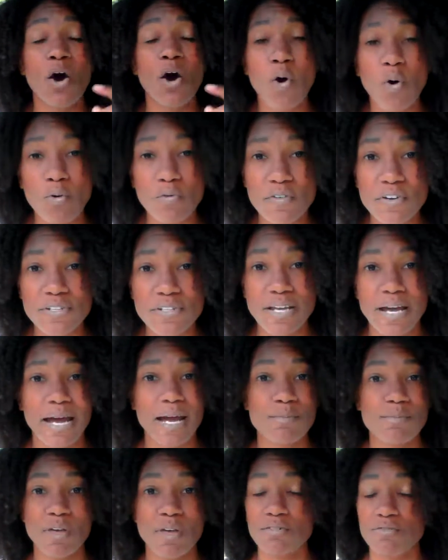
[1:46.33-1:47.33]
Over
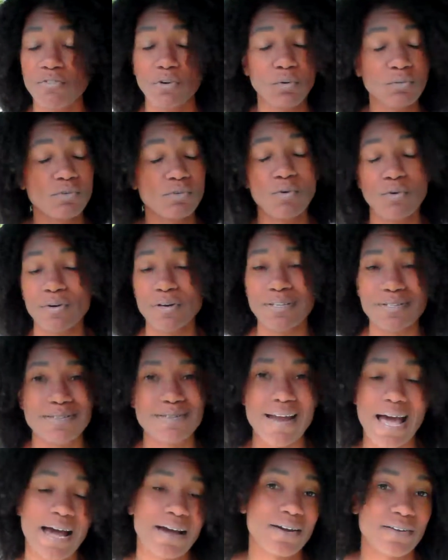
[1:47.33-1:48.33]
time, that phone cord is
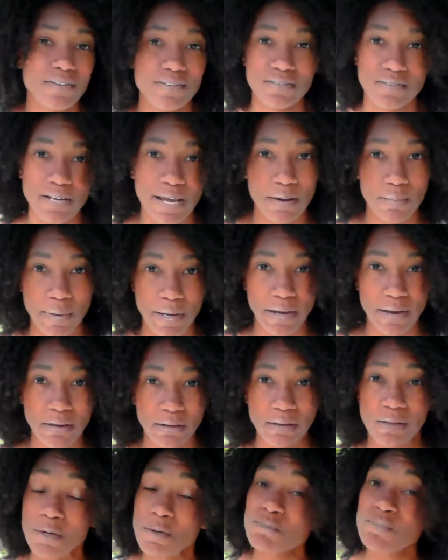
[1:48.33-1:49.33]
not going to snap
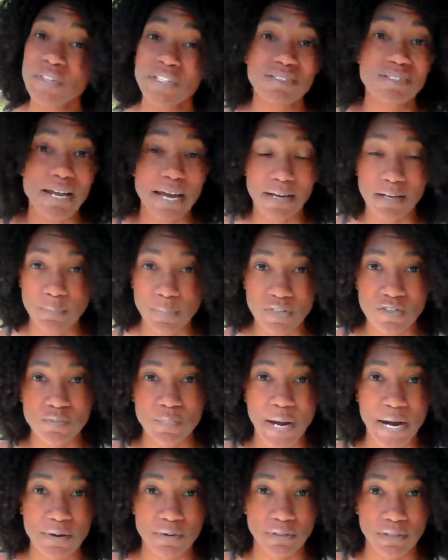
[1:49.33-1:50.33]
back. It's not going to be
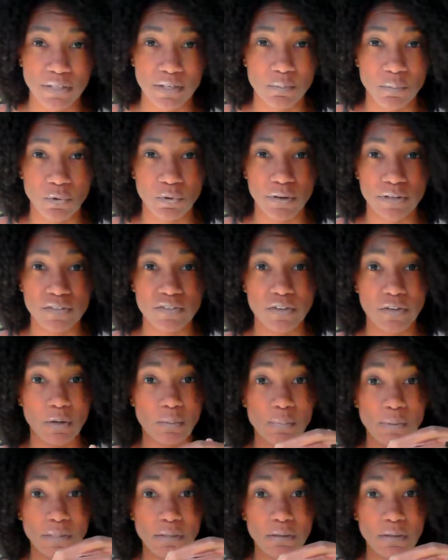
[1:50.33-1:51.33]
spiral anymore. It's going to
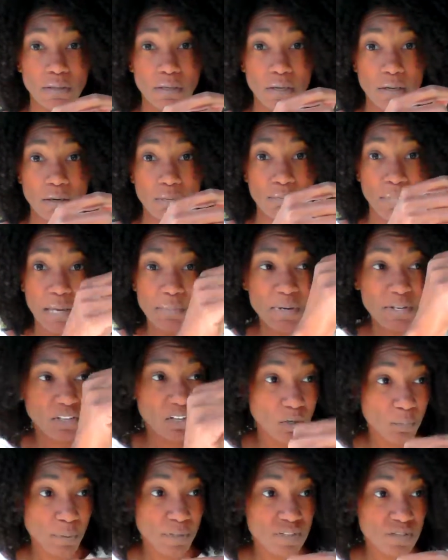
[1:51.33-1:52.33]
be maybe a
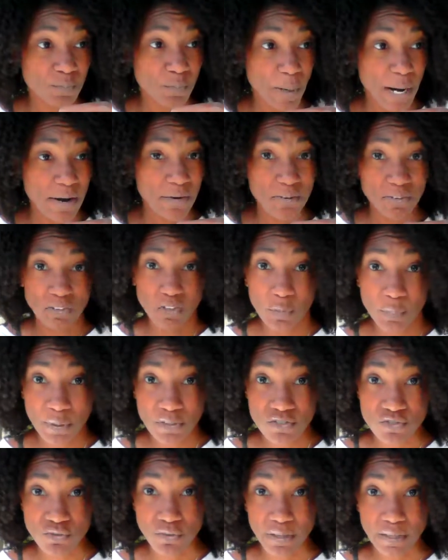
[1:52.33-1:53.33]
little bit spiral, a little bit
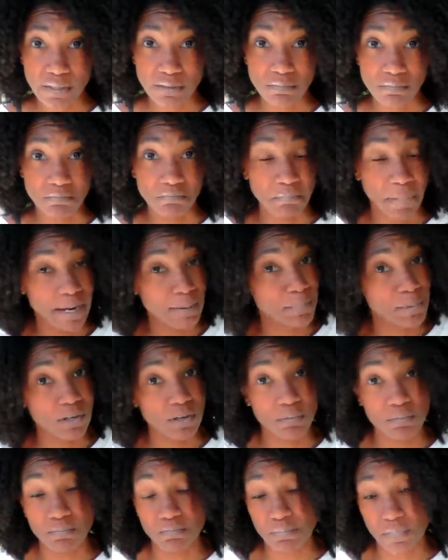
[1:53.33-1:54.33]
straight. Might
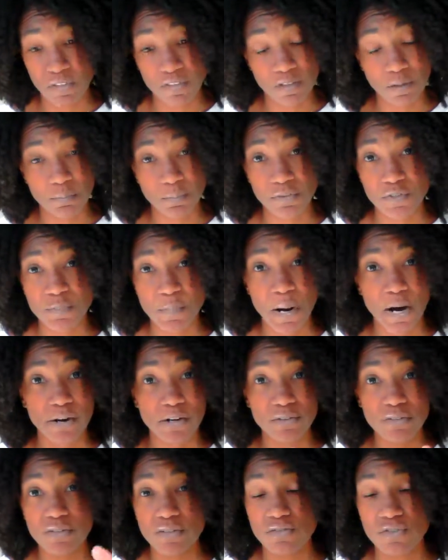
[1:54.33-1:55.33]
be in some
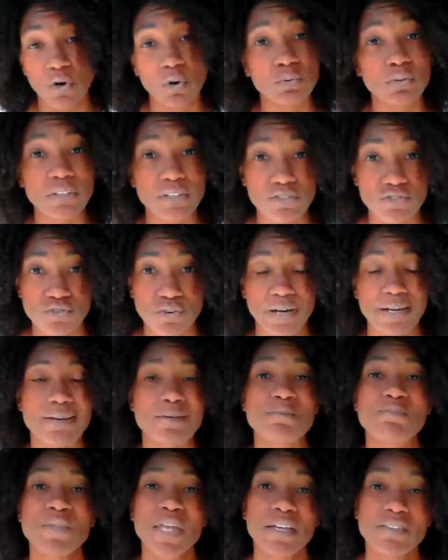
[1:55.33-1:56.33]
parts totally straight.
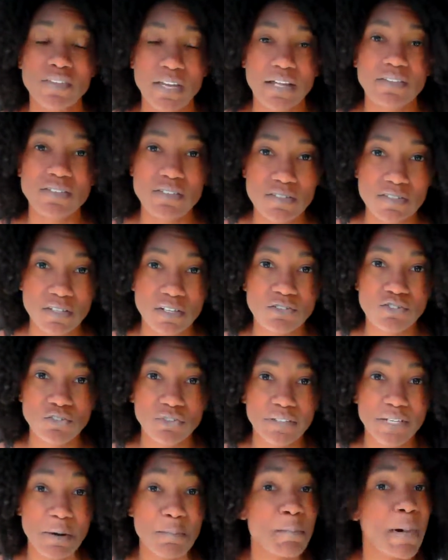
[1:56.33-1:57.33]
That's
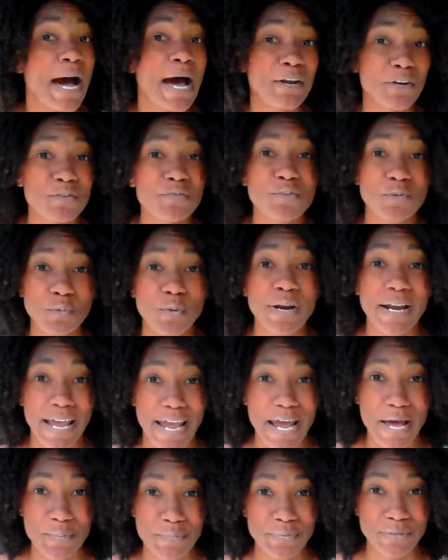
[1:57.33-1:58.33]
essentially a model for what
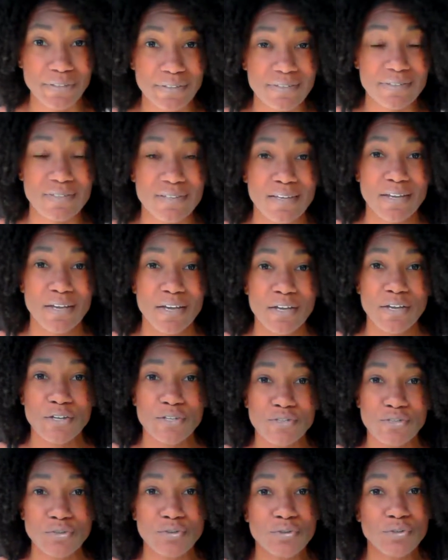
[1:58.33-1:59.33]
happens
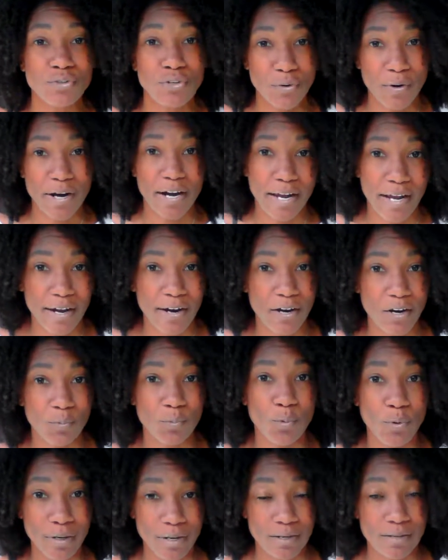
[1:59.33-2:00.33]
to your hair
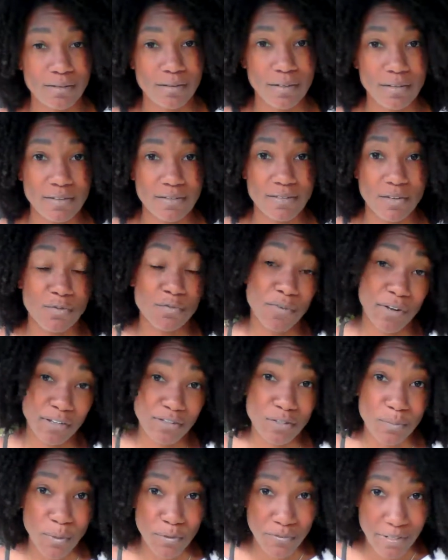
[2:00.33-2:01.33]
when it is a
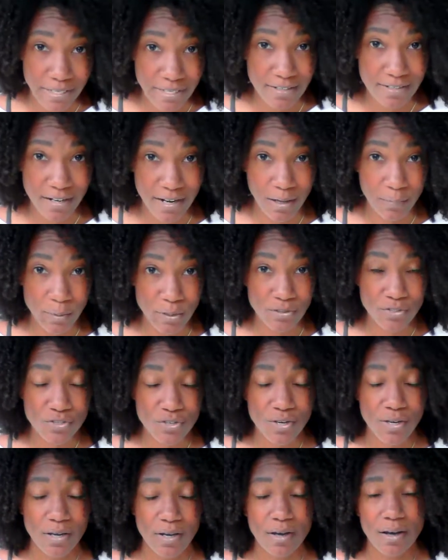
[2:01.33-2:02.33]
victim of heat damage.